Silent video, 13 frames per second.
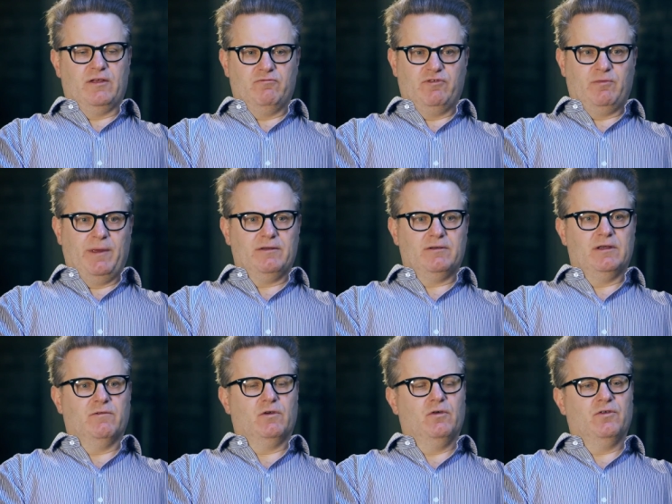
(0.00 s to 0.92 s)

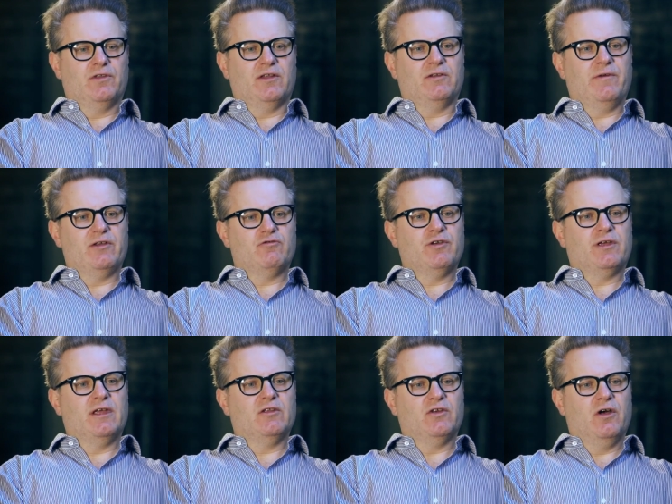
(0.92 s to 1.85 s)
respecting, of course, that's a very
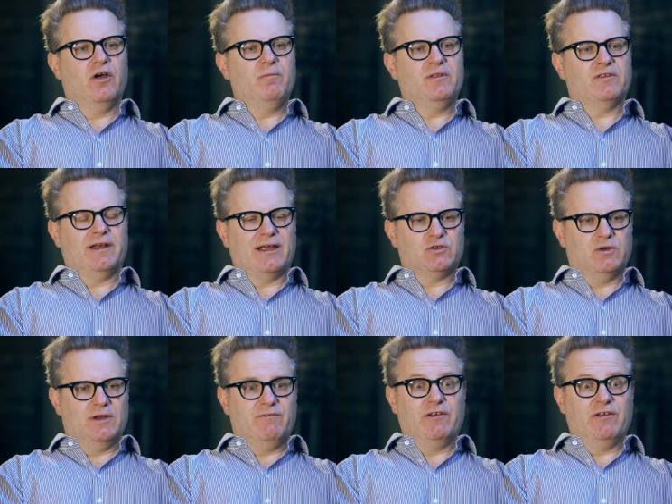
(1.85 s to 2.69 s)
tricky term intellectually,